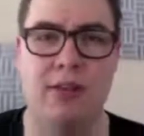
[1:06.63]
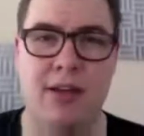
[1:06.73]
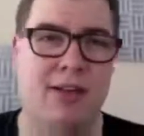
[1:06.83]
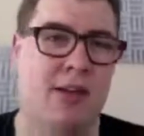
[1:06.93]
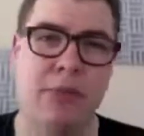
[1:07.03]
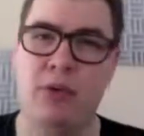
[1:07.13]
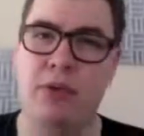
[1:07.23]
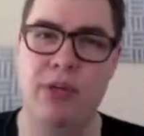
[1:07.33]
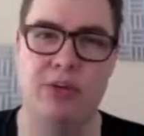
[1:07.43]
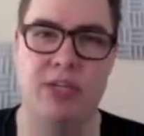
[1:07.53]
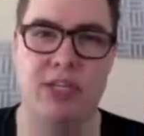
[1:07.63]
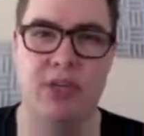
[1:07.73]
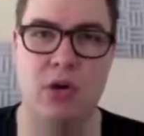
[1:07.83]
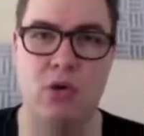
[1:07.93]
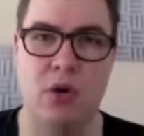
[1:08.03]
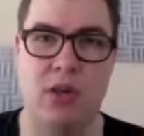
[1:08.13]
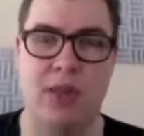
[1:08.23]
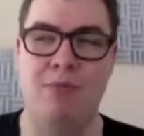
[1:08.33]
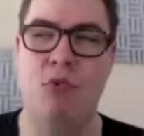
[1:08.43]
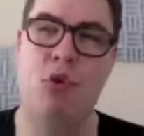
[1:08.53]
the typical T-zone
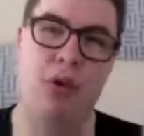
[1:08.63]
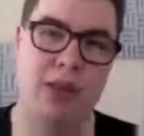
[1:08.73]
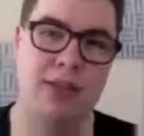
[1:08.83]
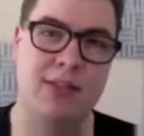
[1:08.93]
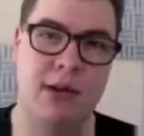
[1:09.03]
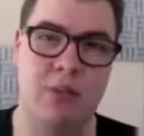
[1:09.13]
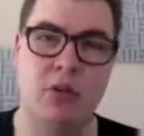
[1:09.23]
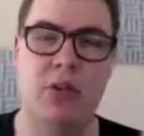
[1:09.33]
oily, more oily in the summer,